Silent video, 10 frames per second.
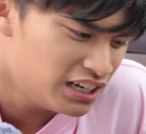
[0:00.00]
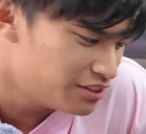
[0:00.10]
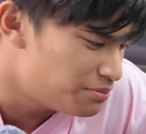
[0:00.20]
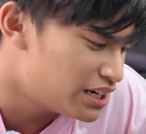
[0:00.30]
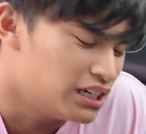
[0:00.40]

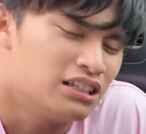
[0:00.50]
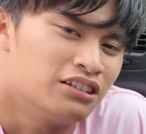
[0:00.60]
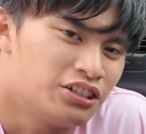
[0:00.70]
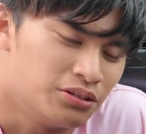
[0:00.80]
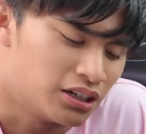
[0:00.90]
and many other
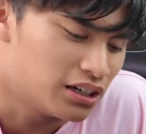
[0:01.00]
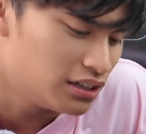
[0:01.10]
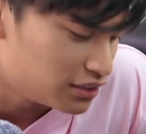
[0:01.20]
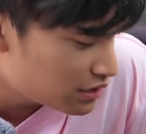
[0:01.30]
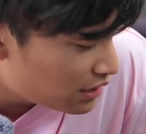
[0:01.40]
Toyota
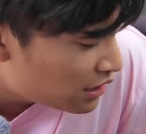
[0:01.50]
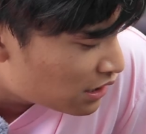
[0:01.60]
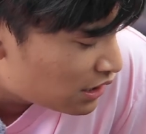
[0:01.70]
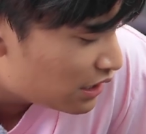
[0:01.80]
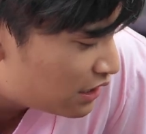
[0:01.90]
cars.
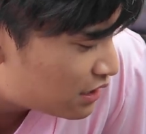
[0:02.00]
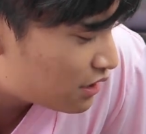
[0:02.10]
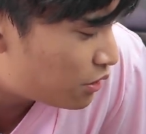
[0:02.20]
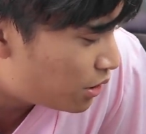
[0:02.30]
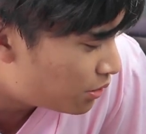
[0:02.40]
And this
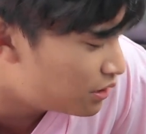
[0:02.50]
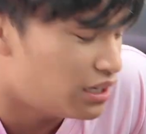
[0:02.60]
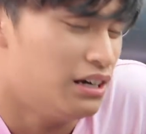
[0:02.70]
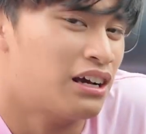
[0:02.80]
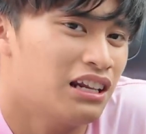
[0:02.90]
is called
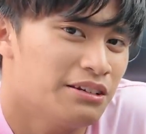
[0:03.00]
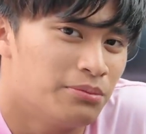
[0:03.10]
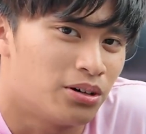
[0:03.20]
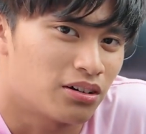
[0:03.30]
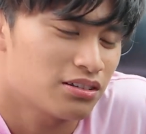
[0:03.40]
a clean
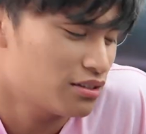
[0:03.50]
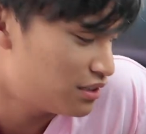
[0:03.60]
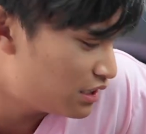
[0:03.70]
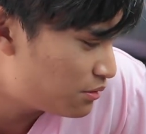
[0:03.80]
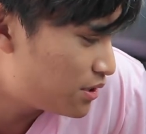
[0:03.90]
box.
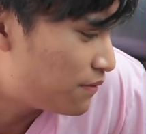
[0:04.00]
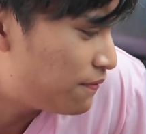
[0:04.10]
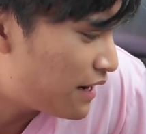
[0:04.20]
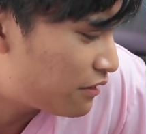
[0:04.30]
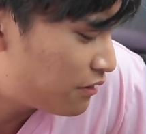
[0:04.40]
This was a
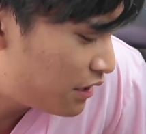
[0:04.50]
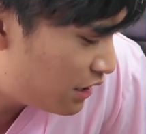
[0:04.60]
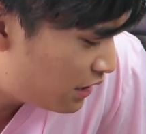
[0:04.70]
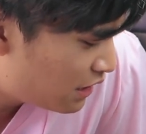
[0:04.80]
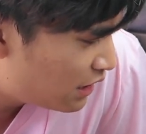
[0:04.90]

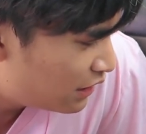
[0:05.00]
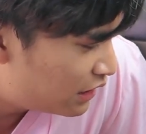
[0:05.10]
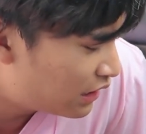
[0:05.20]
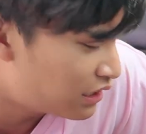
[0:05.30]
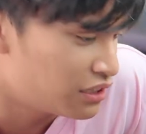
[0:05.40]
factory
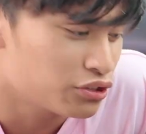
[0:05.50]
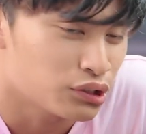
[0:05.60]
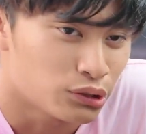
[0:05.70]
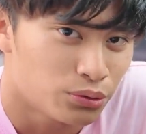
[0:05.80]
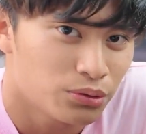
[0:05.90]
dealer
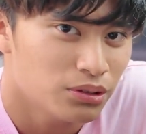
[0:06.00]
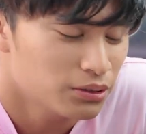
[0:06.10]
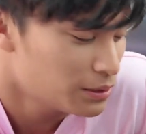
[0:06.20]
installed